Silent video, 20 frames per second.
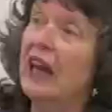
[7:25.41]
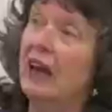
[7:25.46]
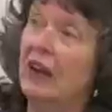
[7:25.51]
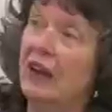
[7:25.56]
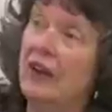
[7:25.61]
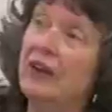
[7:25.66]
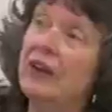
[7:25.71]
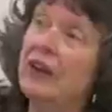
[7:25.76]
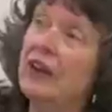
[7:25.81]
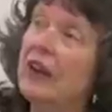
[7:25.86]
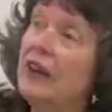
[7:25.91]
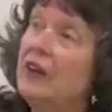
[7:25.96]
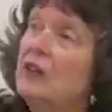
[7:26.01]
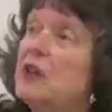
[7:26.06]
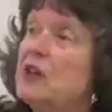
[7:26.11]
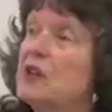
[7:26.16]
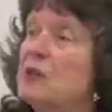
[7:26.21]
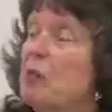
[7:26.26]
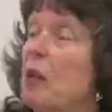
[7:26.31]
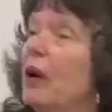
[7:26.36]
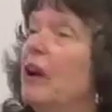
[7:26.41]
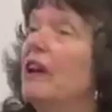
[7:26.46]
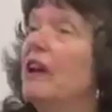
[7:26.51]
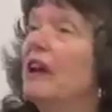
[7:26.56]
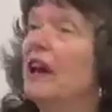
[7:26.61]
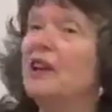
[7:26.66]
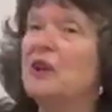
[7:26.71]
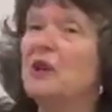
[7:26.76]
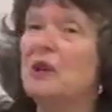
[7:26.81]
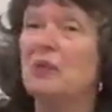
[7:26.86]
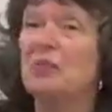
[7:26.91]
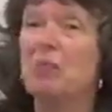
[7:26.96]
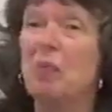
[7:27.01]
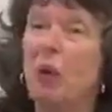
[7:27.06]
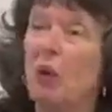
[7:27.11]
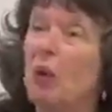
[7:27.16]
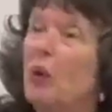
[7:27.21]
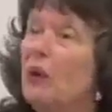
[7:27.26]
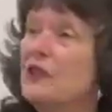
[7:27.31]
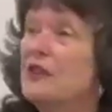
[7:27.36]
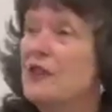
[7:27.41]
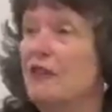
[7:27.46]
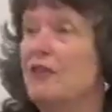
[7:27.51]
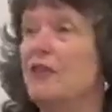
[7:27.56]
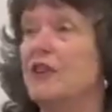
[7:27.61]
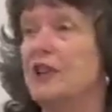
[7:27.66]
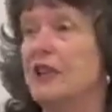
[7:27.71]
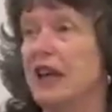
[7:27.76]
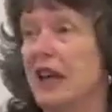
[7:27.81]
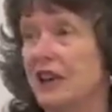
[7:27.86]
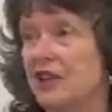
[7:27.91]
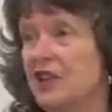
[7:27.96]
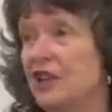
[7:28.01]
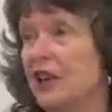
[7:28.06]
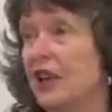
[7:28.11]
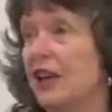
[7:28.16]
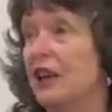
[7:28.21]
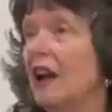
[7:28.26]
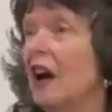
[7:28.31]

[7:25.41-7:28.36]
in responding to Paul's invitation,